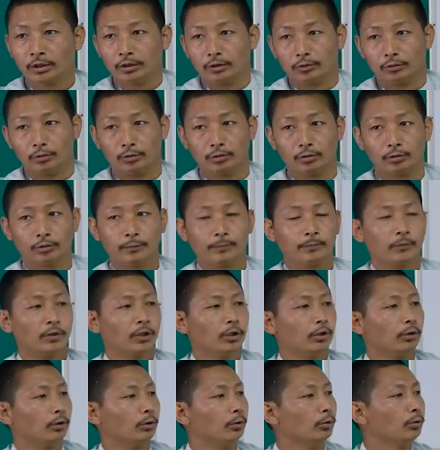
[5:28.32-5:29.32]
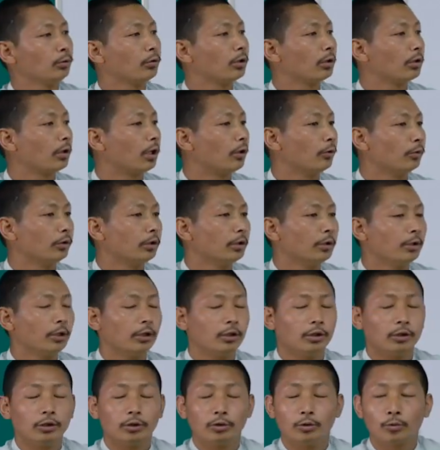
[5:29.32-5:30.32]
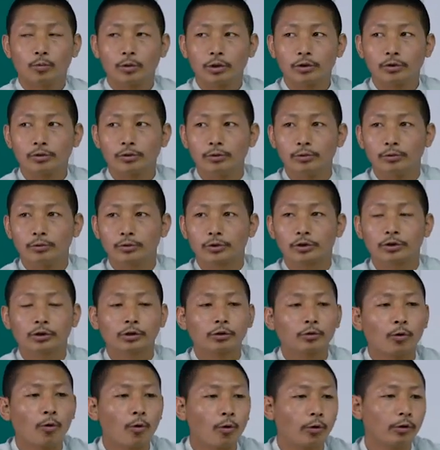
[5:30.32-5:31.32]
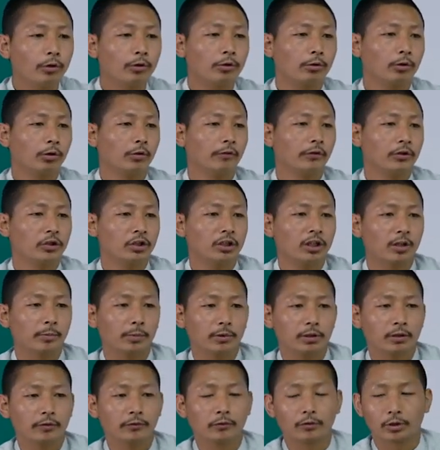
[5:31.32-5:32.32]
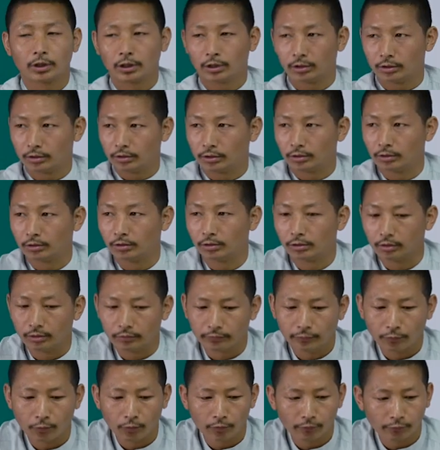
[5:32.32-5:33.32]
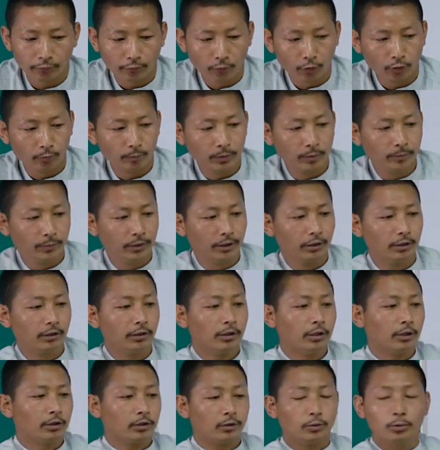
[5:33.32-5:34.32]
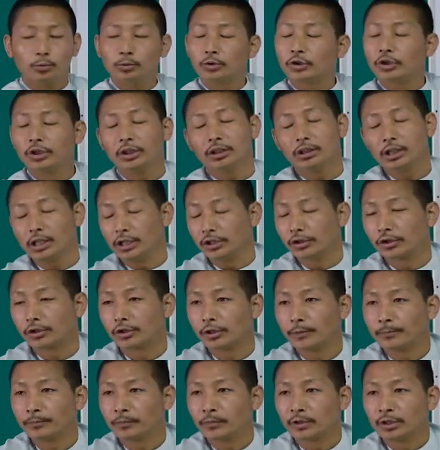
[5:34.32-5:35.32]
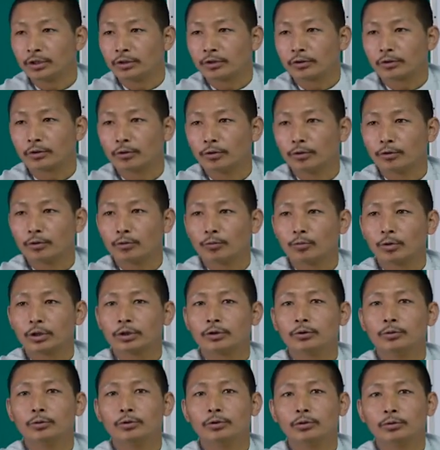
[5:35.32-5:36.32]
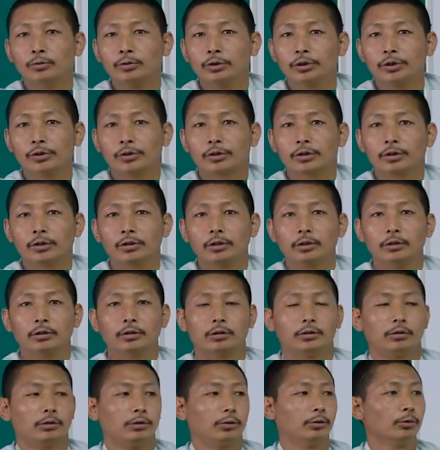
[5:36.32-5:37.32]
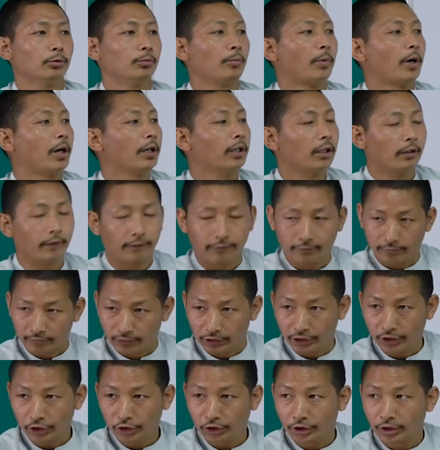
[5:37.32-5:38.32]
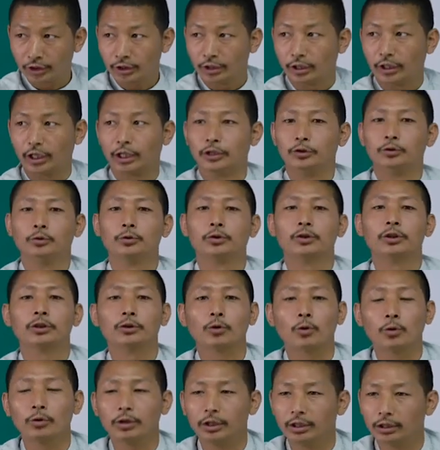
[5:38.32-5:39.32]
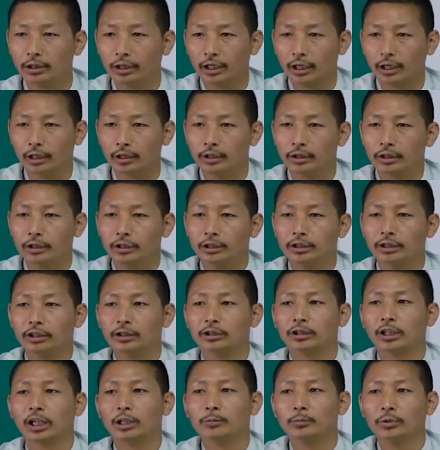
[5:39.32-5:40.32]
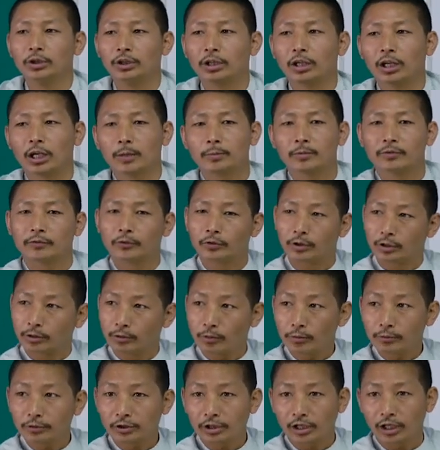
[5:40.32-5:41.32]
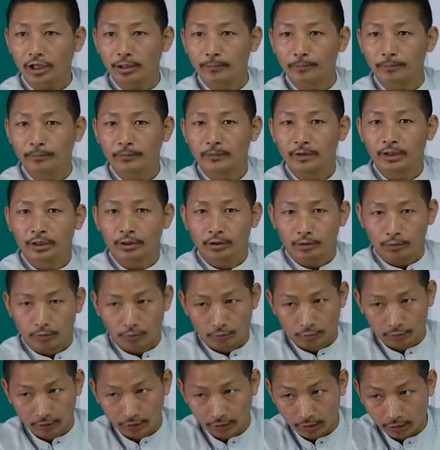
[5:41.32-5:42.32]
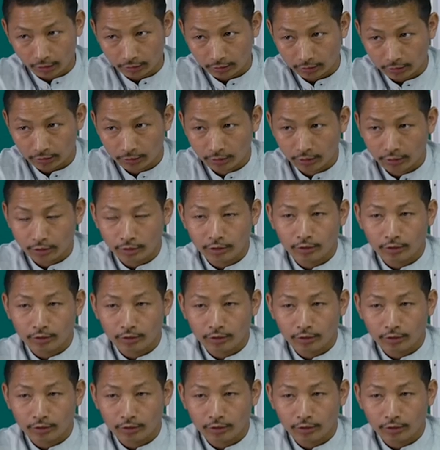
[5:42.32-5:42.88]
You know, you look around, you want to store your vegetables for, a, for, for maybe two, three days. So what you do is you buy a fridge and you store it there. It can be kept for a long time or not?